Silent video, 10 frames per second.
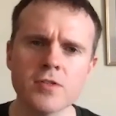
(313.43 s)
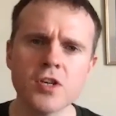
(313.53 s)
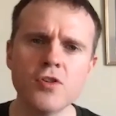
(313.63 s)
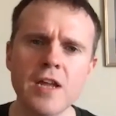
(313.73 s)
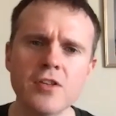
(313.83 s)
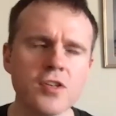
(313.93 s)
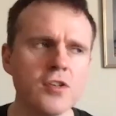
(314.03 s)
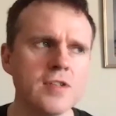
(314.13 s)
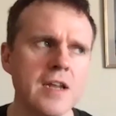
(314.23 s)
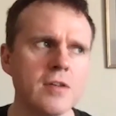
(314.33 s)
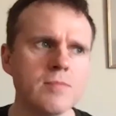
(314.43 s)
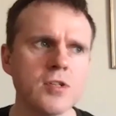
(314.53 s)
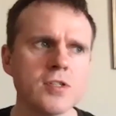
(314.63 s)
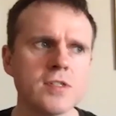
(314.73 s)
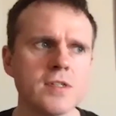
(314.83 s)
So you'd so you'd end up
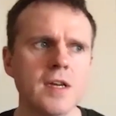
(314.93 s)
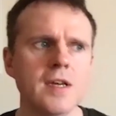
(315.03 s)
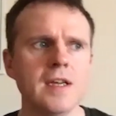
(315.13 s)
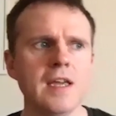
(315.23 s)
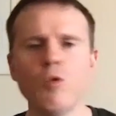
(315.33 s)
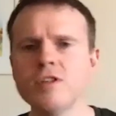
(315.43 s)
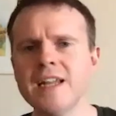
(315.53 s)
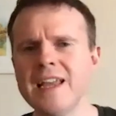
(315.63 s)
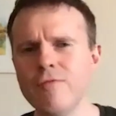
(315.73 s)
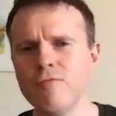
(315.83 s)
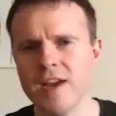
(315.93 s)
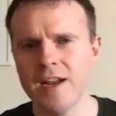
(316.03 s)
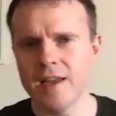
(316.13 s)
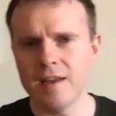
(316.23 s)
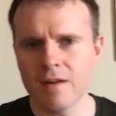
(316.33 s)
just it wasn't even
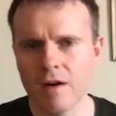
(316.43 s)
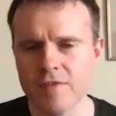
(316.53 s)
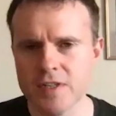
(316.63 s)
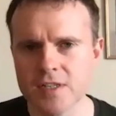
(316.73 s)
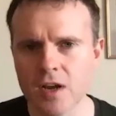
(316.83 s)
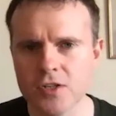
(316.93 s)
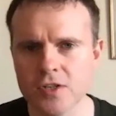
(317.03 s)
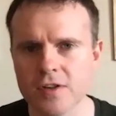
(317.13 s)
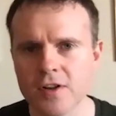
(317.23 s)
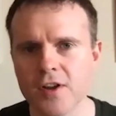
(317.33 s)
really up for discussion